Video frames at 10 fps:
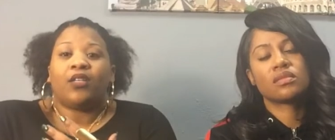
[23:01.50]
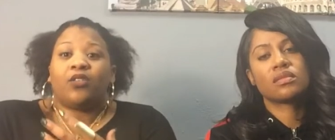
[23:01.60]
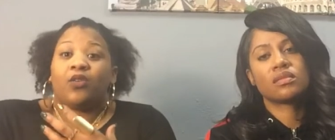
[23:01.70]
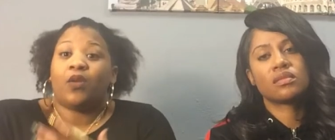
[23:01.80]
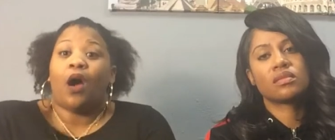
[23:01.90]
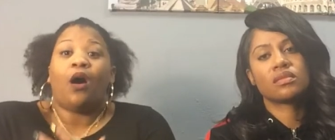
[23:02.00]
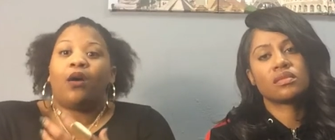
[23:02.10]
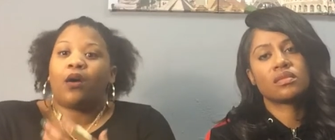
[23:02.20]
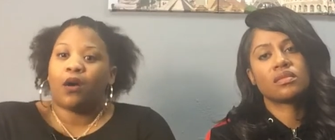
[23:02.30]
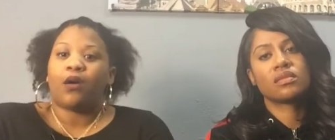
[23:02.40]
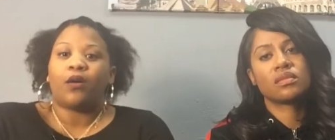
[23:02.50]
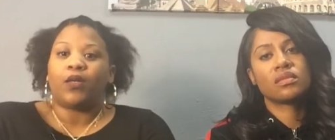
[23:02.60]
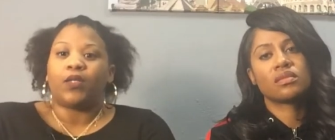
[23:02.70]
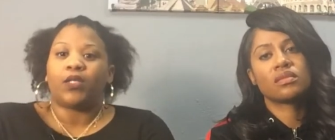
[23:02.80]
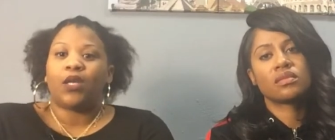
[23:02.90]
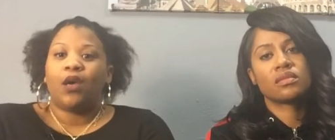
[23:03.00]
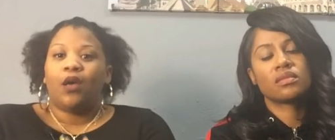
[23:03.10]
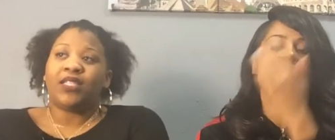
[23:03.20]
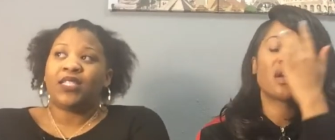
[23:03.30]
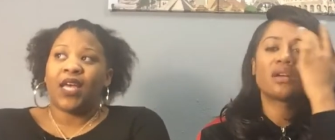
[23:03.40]
Speaker 1: these are young girls
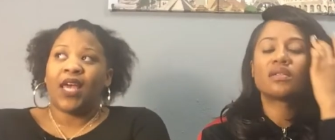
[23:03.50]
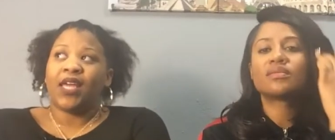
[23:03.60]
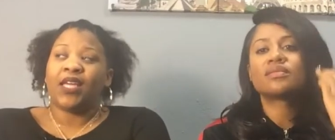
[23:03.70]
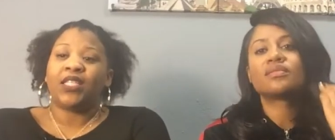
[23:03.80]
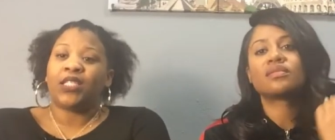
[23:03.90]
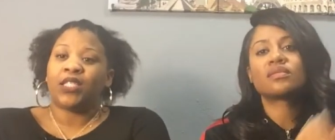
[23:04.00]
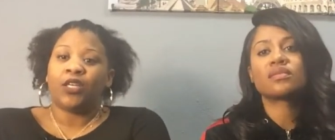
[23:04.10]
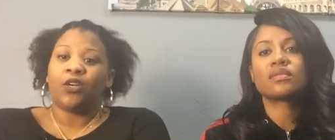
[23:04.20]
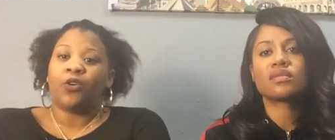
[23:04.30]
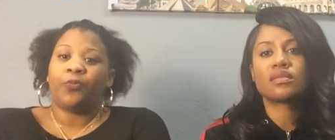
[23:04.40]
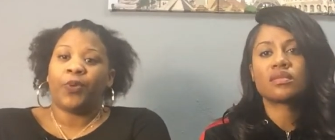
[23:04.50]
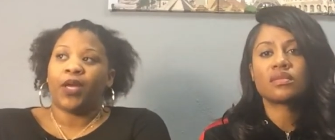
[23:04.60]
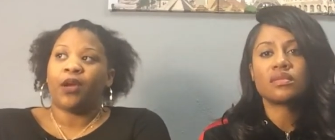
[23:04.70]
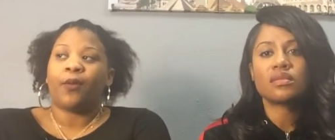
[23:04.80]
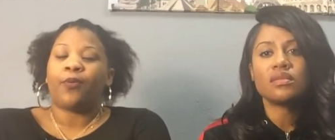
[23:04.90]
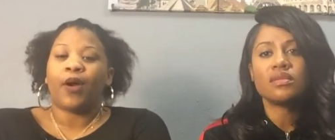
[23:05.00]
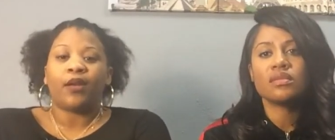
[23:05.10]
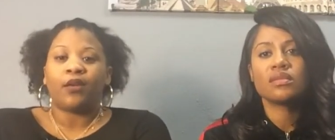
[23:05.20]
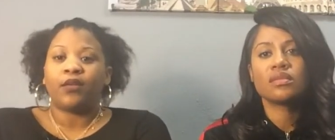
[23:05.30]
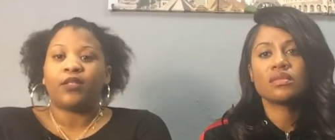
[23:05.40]
this day he's still being a
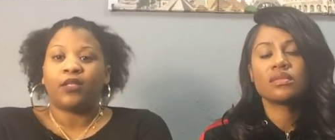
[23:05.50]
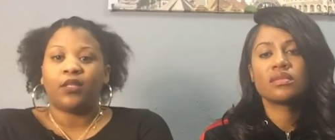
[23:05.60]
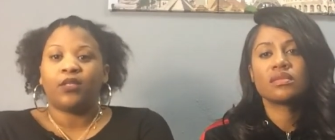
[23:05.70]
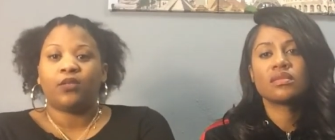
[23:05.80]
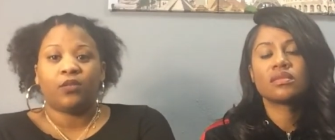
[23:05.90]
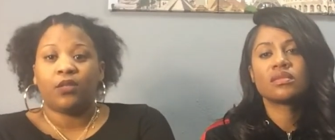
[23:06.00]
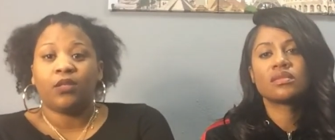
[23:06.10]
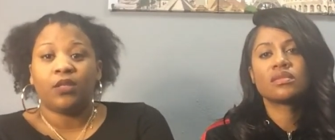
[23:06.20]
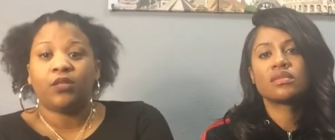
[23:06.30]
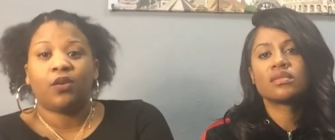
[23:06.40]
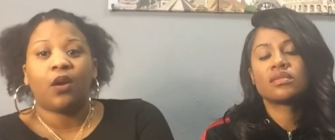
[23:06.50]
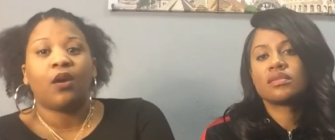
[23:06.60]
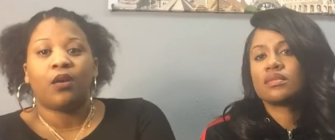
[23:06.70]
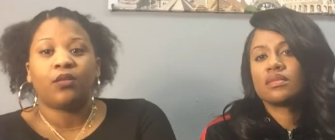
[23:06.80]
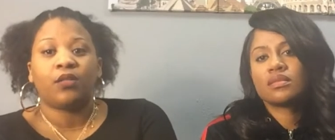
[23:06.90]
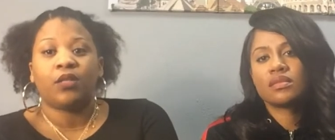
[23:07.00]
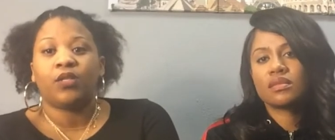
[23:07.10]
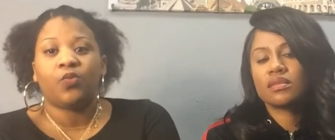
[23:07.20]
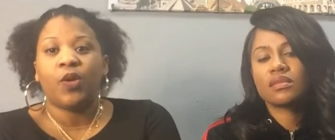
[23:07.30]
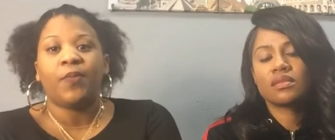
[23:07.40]
predator to these to these girls to
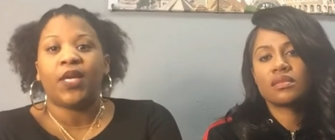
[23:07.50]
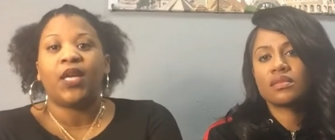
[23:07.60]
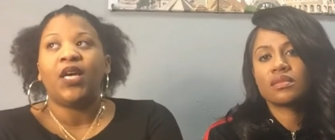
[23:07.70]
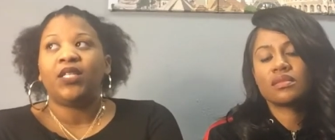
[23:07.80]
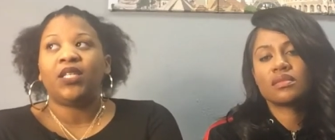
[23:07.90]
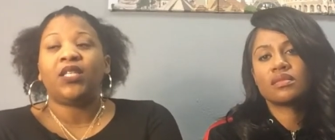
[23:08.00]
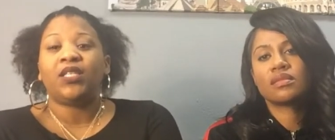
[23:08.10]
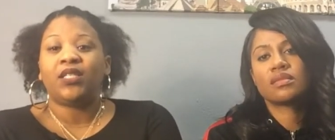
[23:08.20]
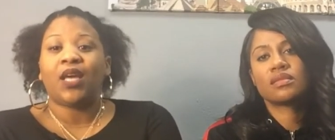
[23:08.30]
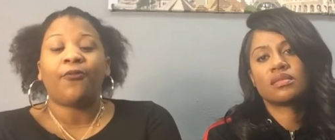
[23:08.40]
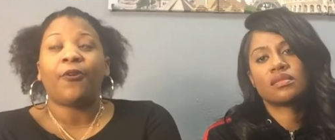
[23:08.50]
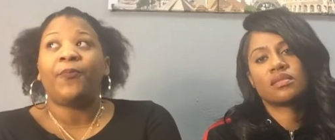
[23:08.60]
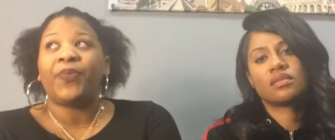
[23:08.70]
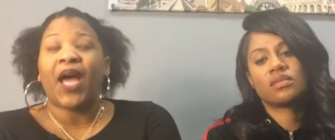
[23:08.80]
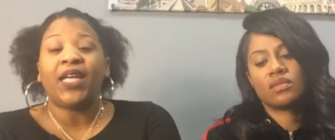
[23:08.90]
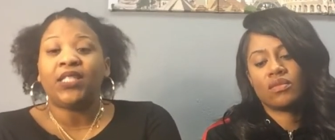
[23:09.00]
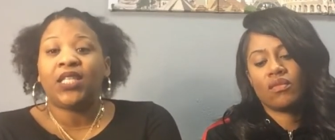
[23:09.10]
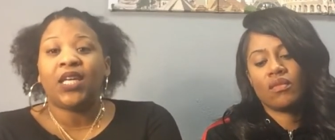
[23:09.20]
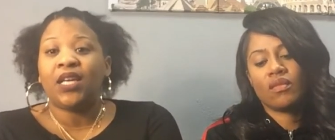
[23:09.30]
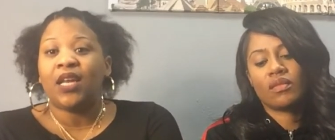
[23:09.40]
these women to this day from
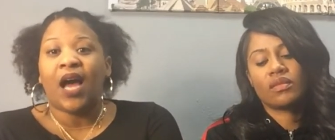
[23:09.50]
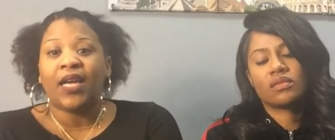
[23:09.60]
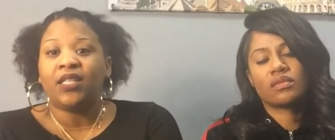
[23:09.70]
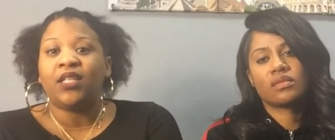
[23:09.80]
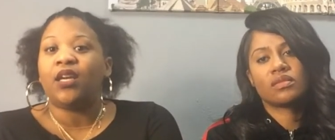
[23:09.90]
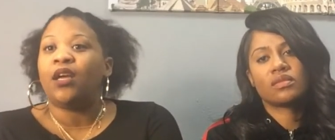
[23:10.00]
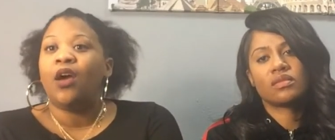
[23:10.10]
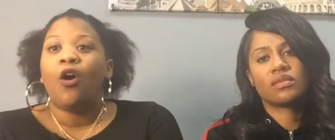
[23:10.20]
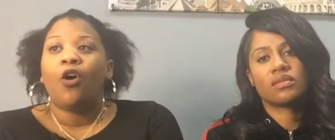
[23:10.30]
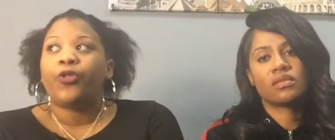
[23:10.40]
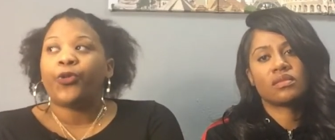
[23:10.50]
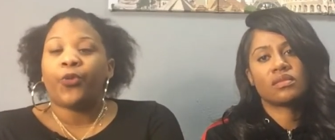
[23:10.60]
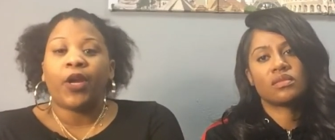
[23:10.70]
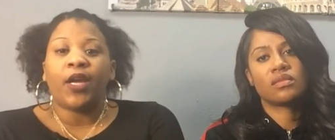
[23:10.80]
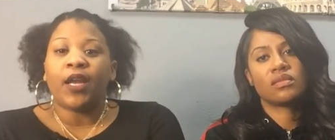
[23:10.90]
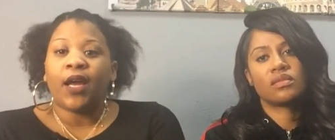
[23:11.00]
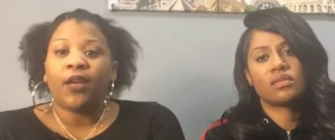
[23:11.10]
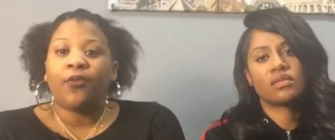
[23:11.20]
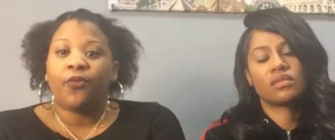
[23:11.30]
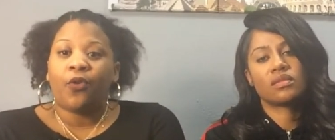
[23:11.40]
1993
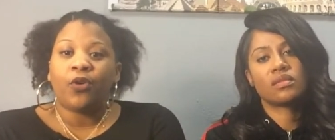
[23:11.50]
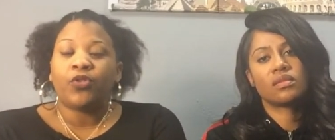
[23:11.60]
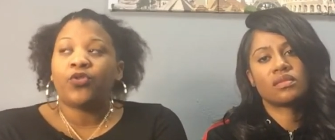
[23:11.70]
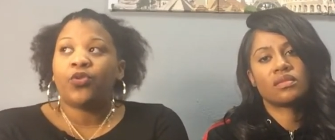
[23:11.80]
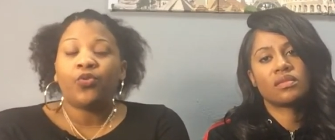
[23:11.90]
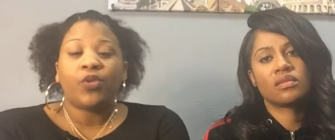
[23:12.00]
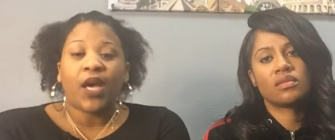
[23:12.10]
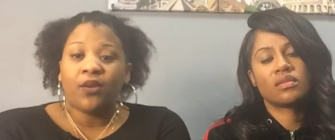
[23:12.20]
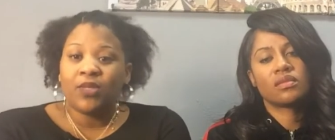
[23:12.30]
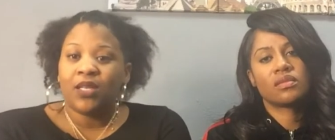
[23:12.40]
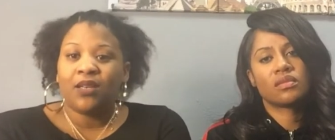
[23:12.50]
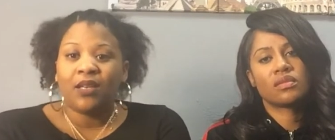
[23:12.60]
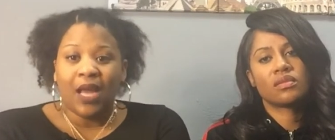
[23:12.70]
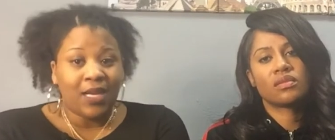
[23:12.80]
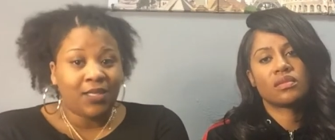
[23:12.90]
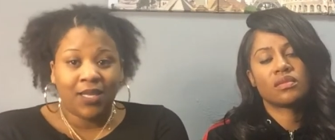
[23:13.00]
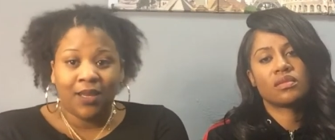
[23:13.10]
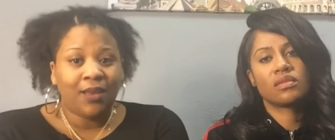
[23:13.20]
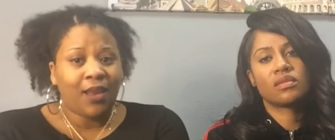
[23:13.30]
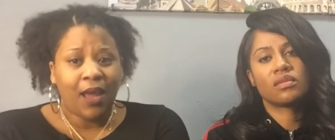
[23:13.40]
94 to
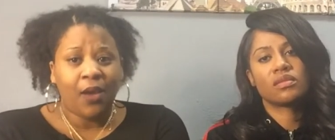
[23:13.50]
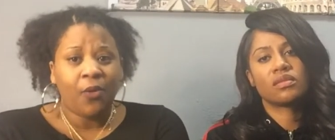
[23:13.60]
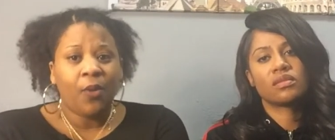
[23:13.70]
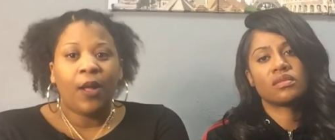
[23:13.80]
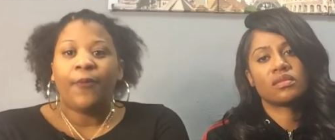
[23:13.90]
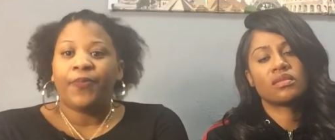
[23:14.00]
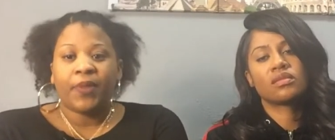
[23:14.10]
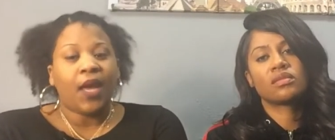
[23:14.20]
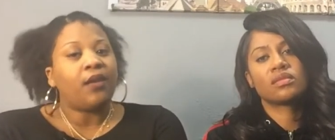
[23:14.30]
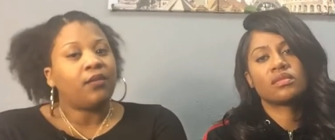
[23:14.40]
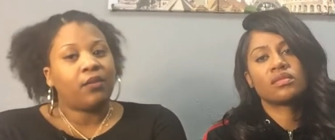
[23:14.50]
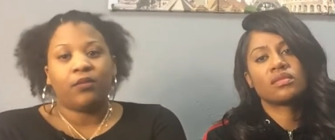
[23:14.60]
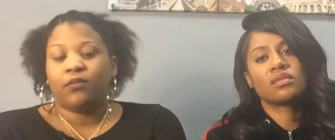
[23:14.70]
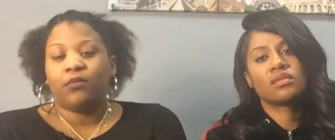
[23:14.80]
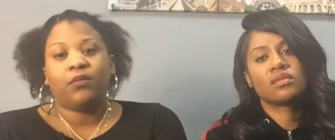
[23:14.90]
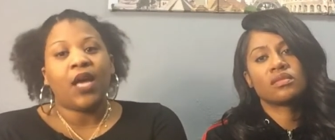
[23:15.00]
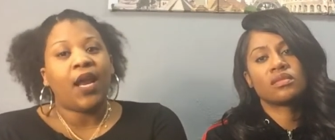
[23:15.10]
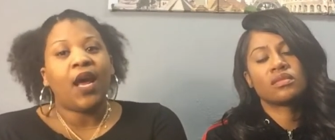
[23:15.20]
2019 now that that